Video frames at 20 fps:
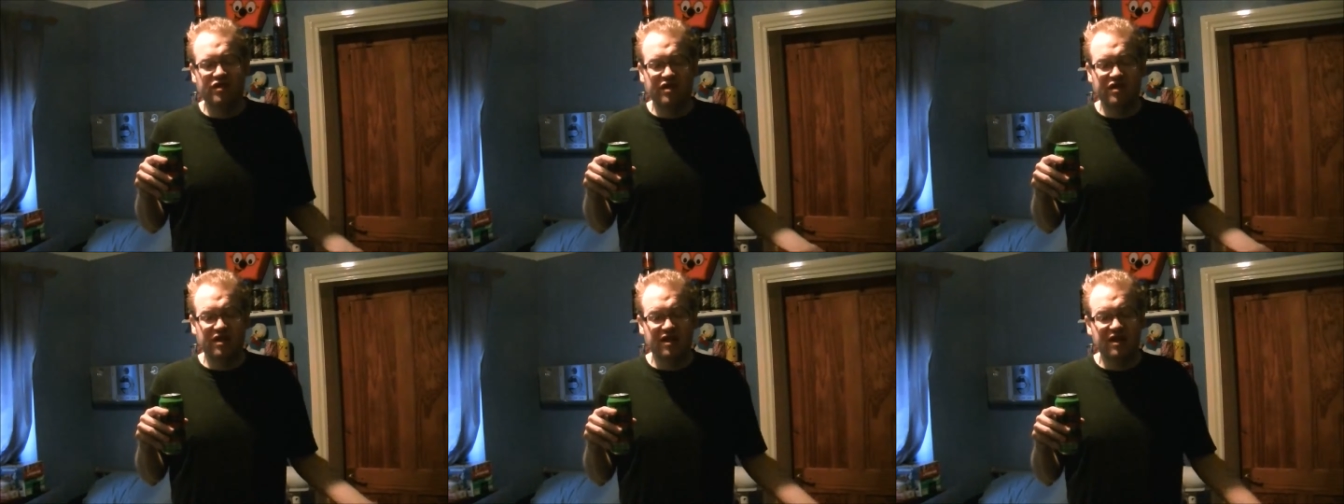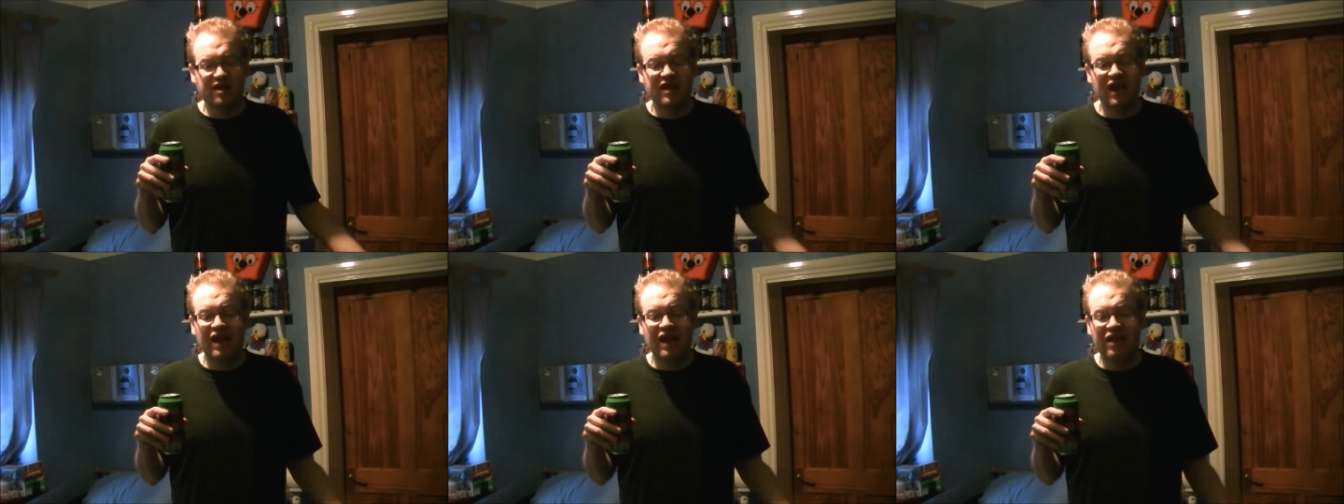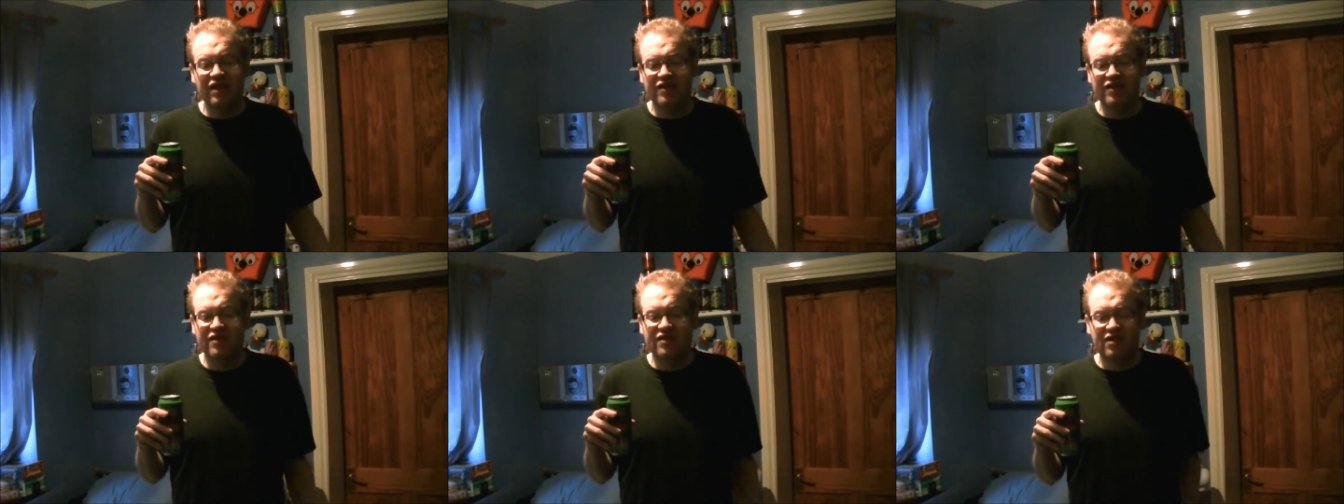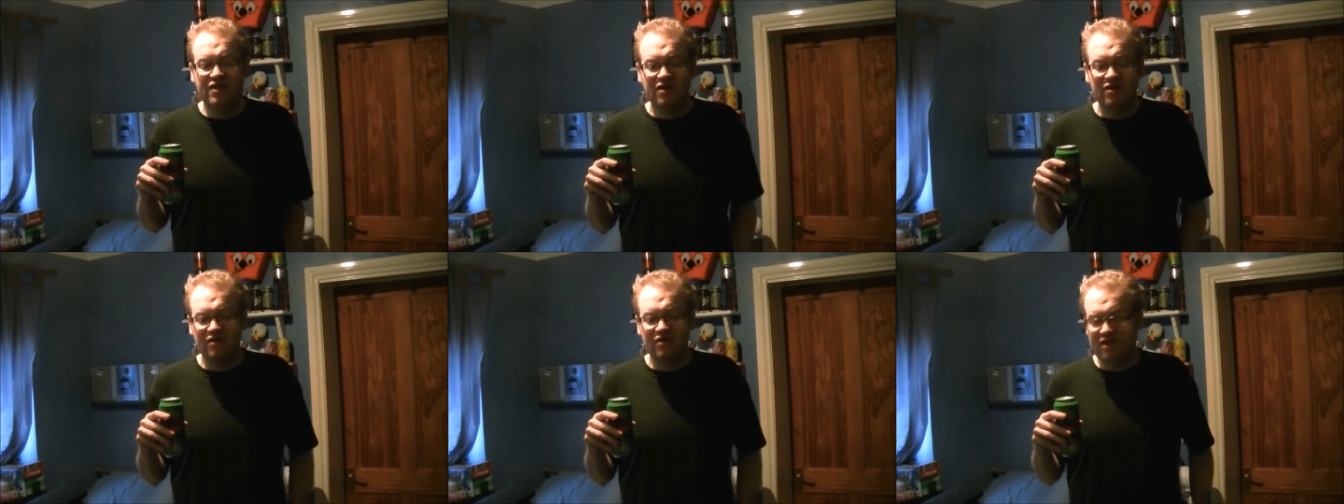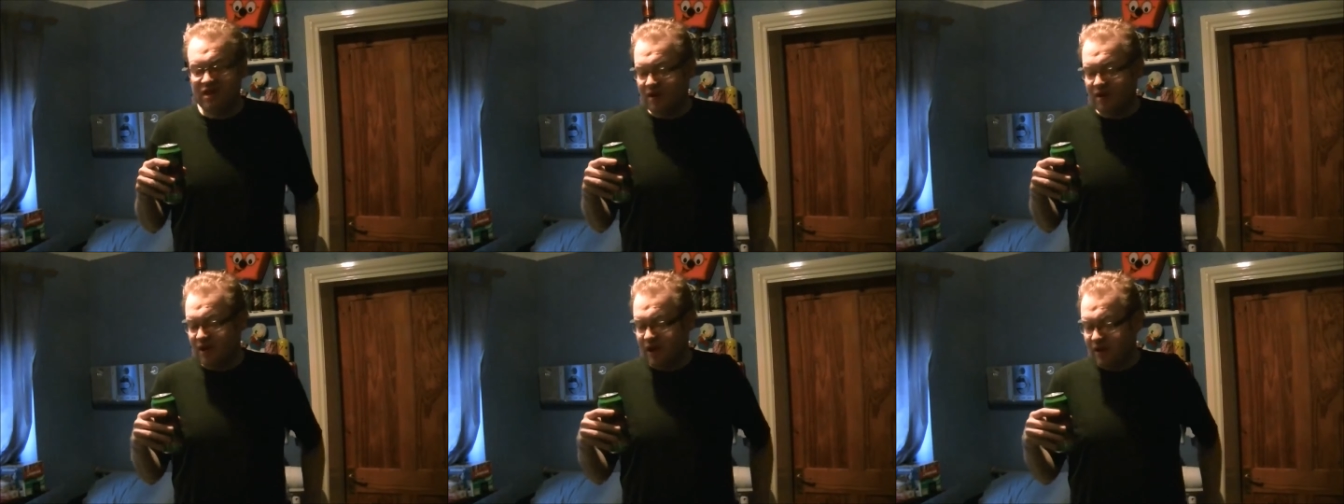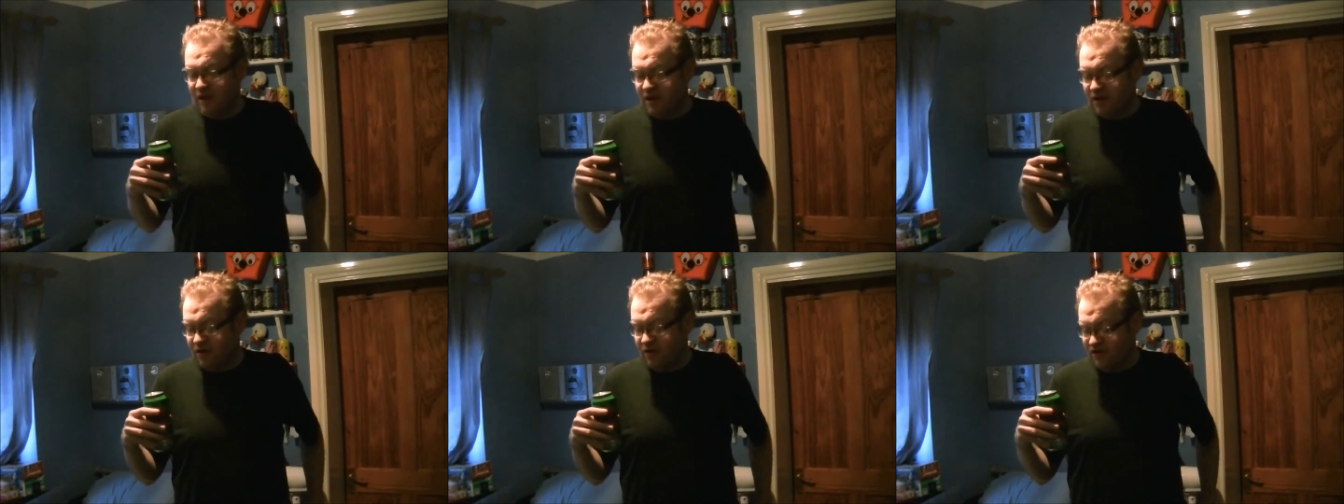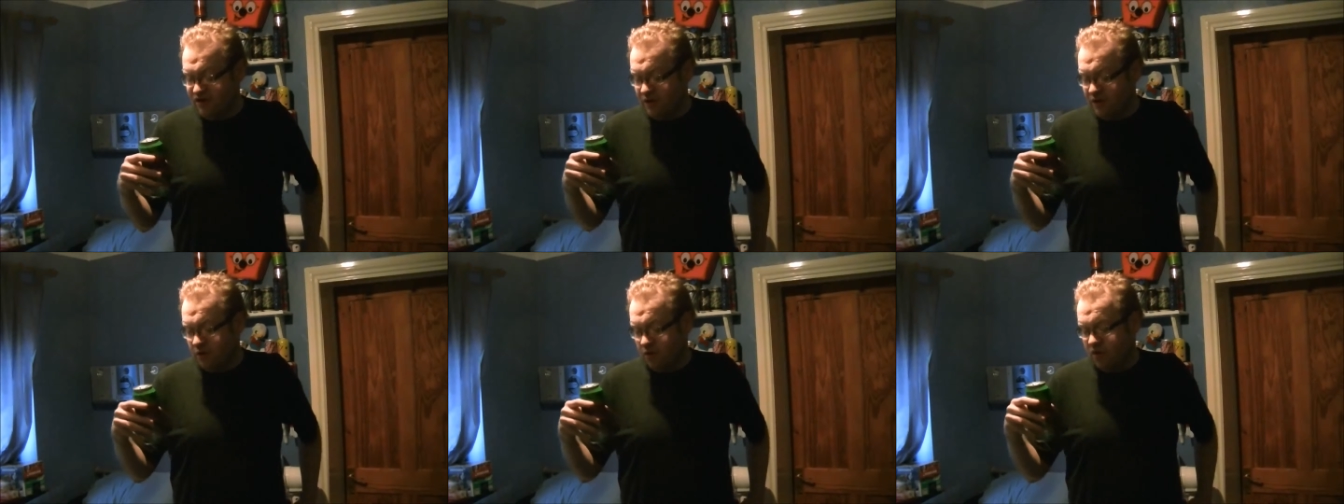sellers and those that those
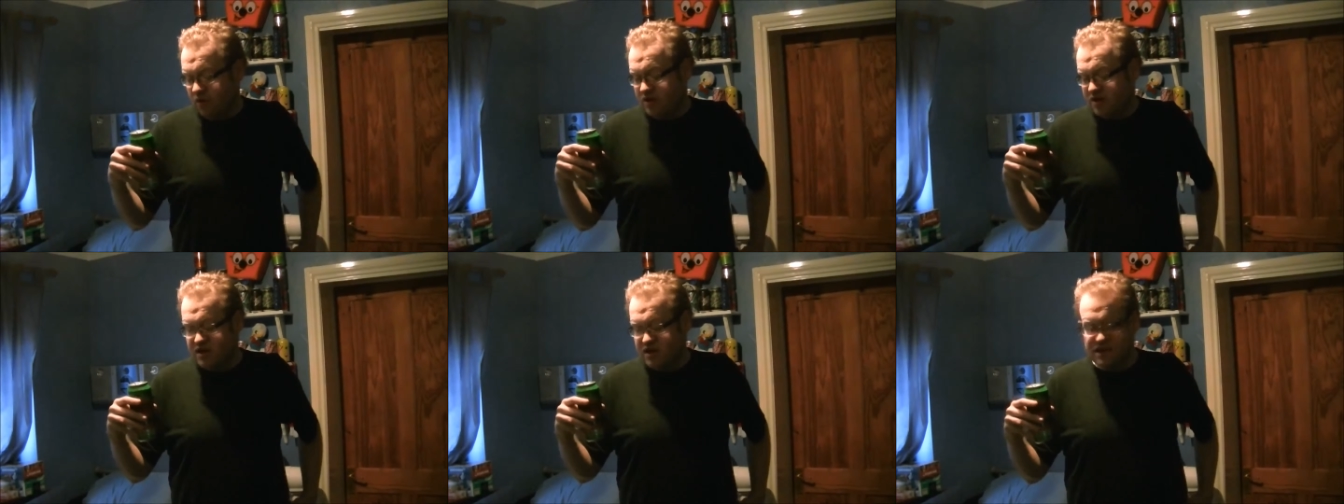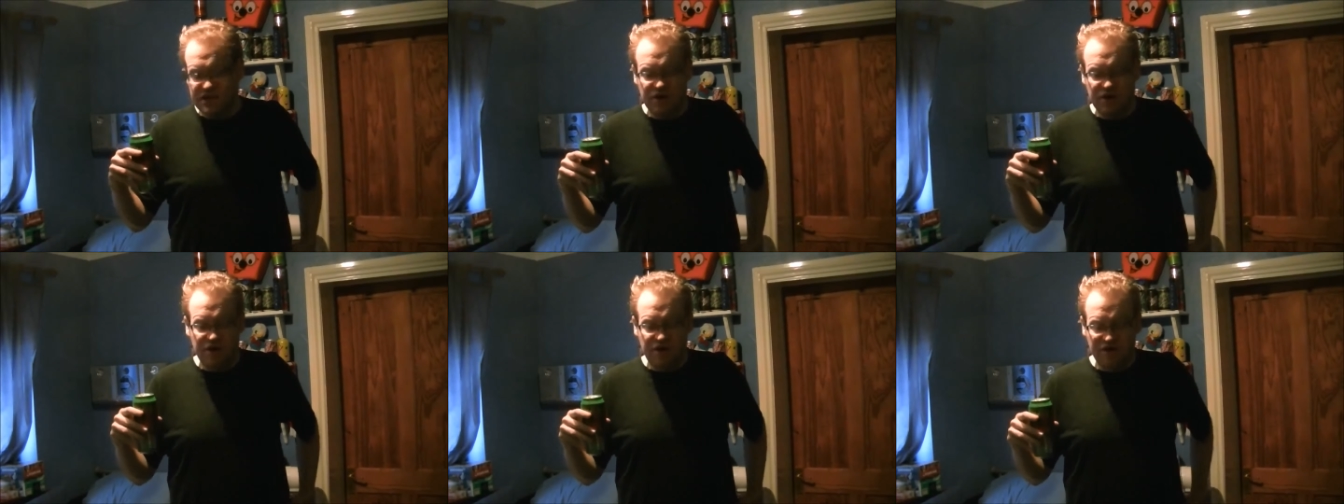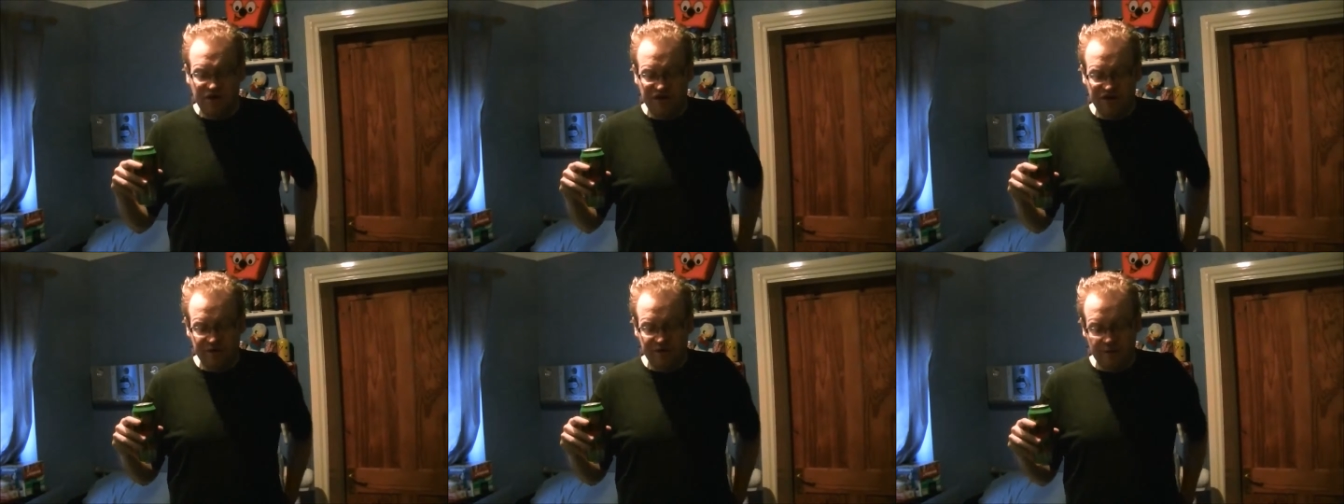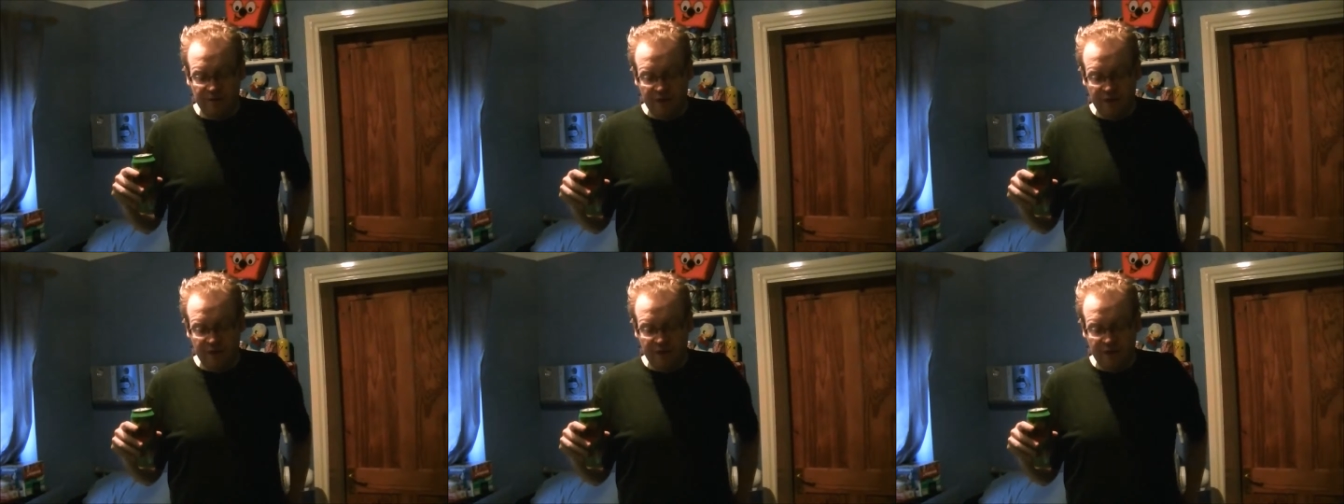that want the Surge.